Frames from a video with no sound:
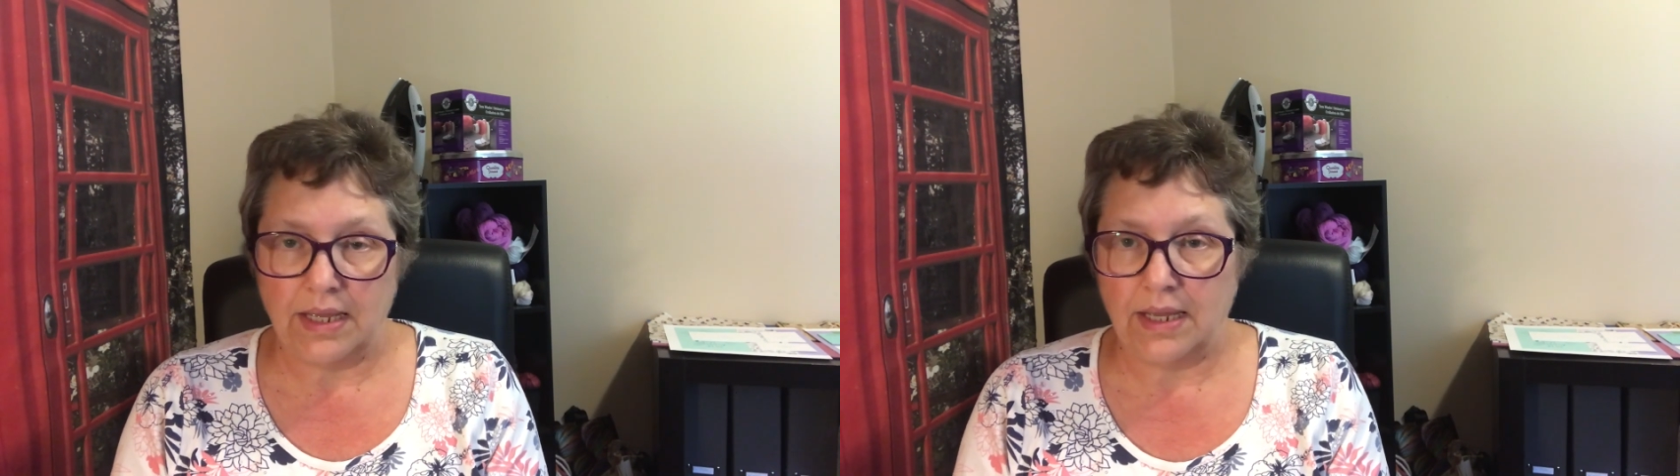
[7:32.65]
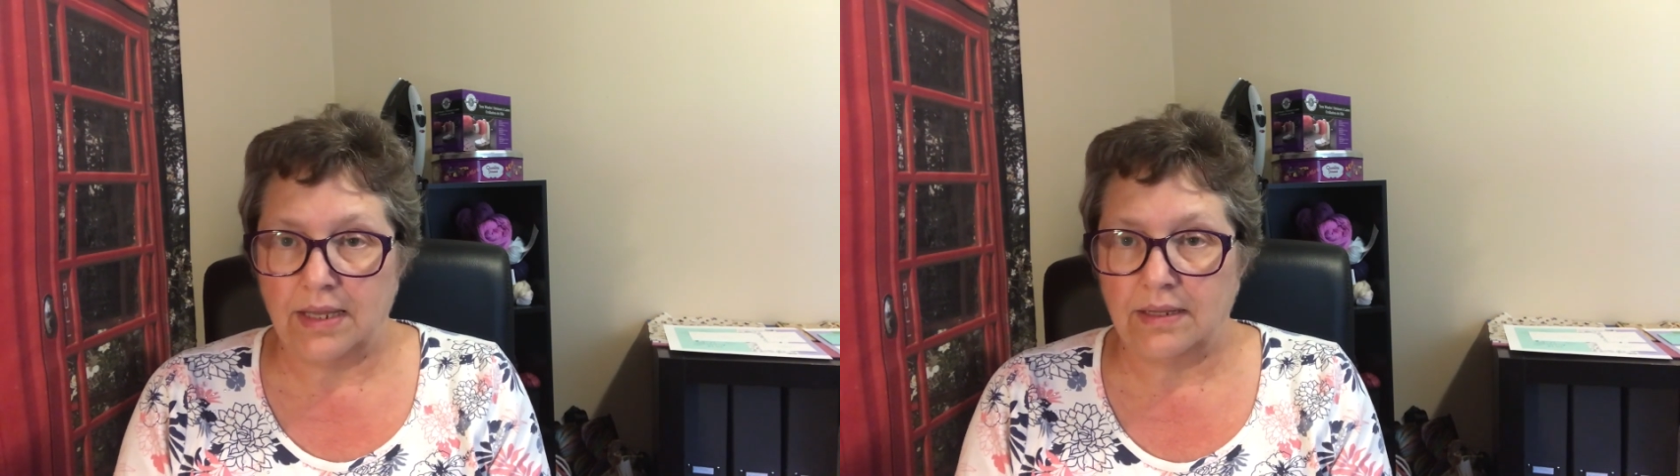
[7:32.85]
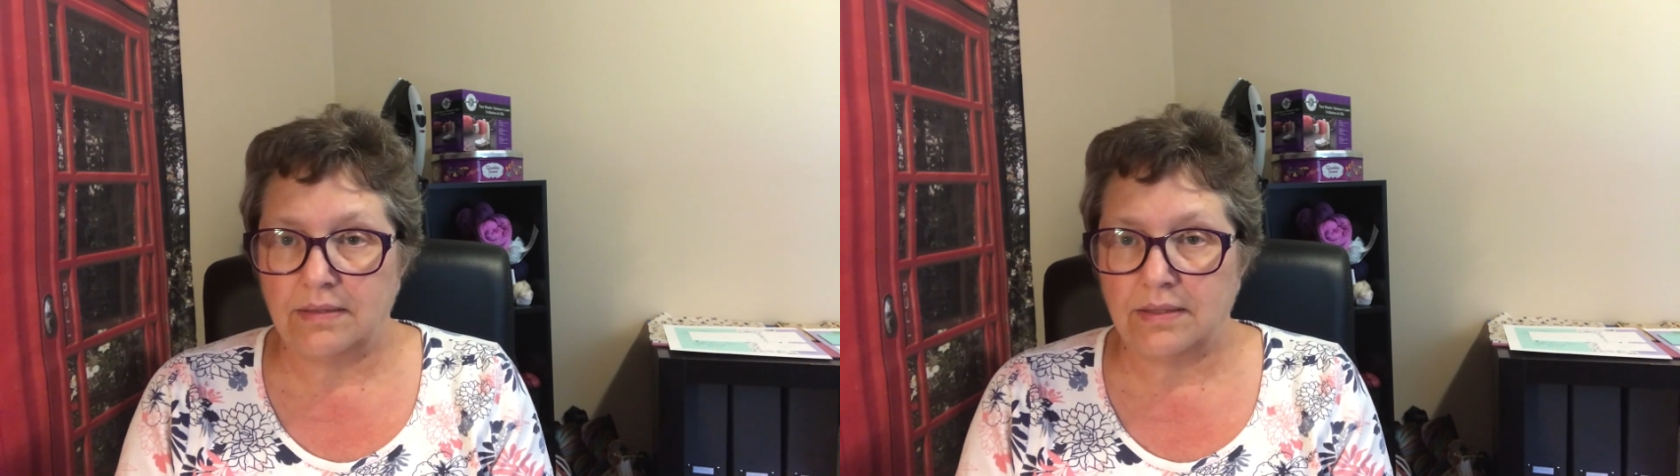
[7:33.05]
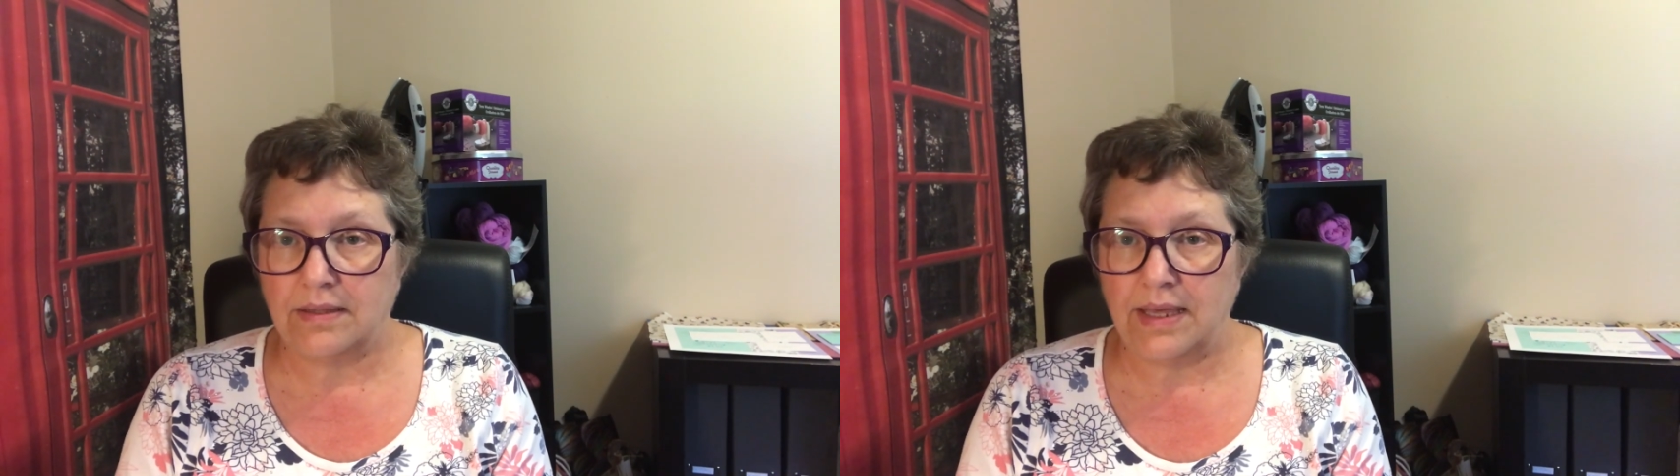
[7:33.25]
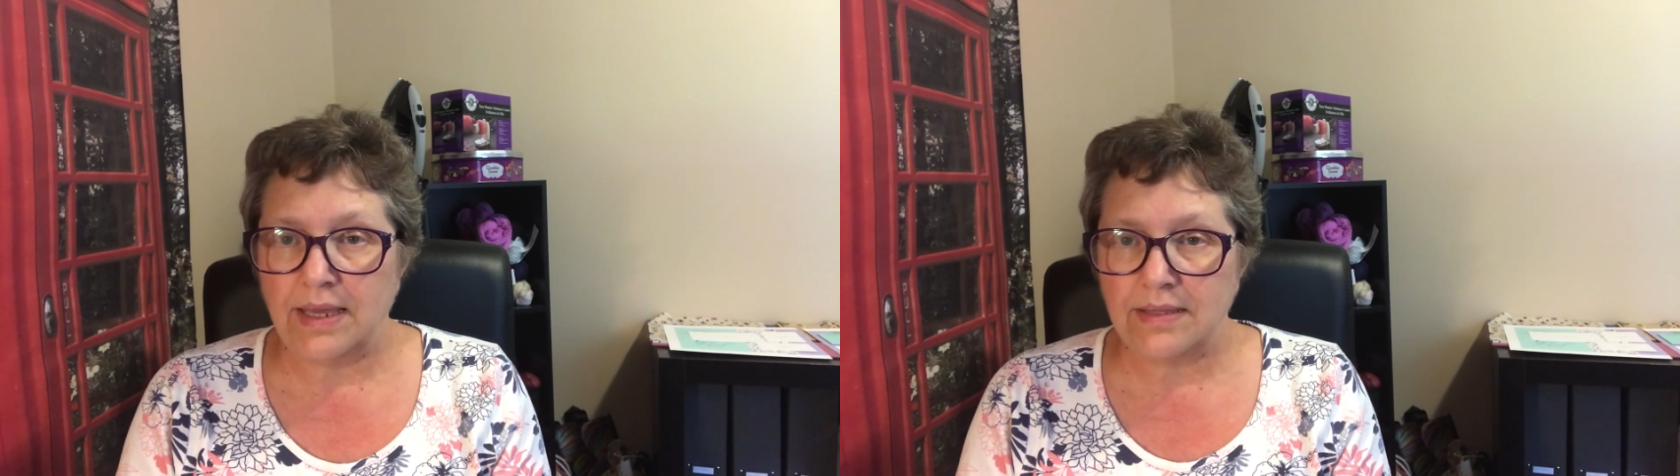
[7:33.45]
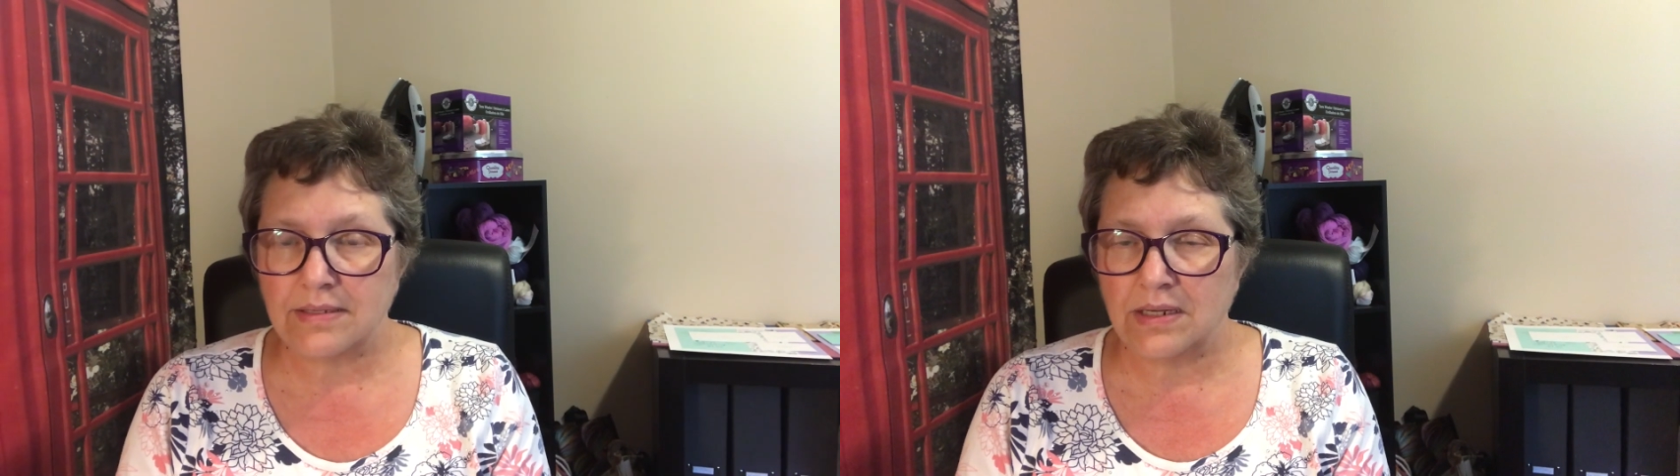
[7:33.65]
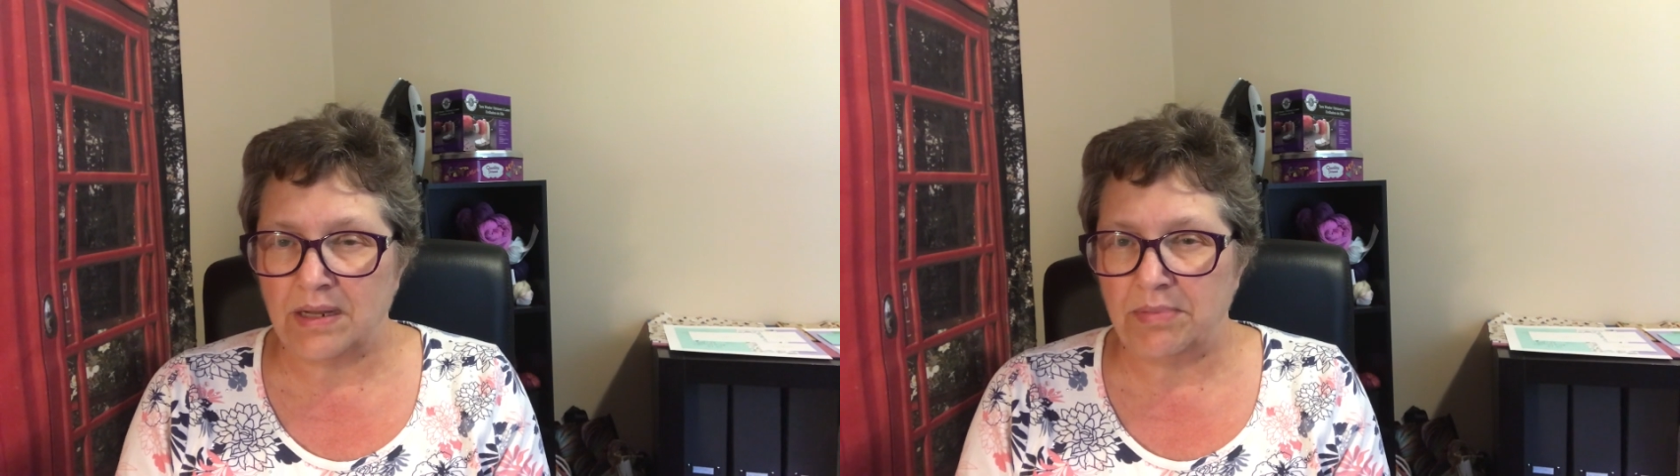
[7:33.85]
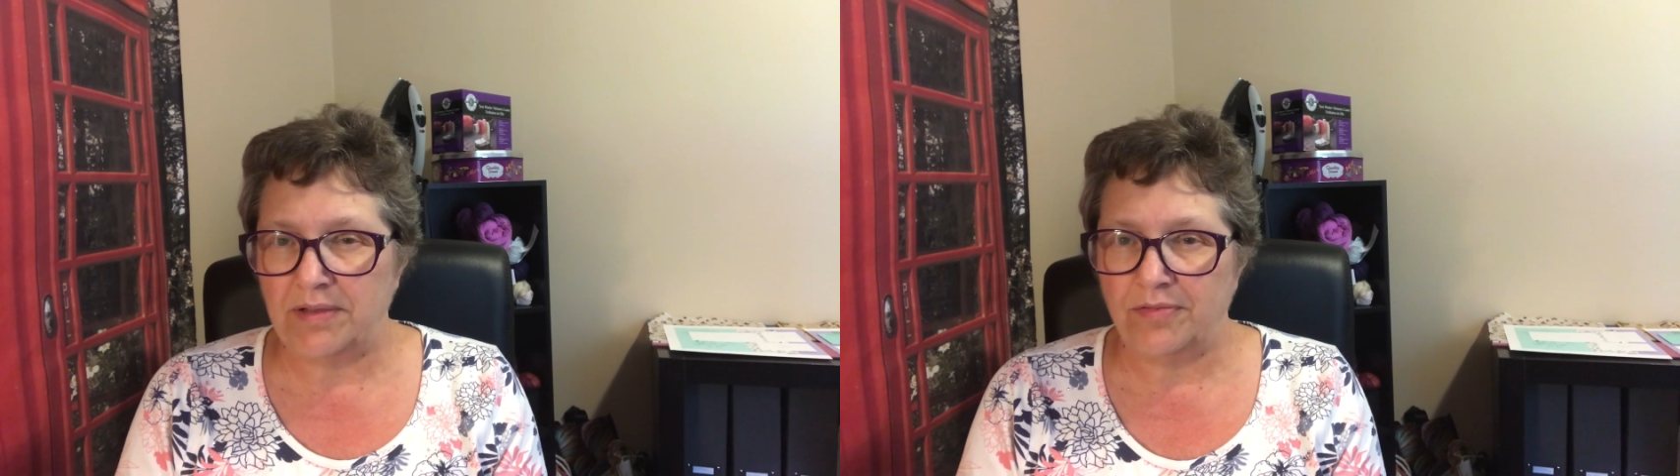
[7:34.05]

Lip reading: I think it's going to be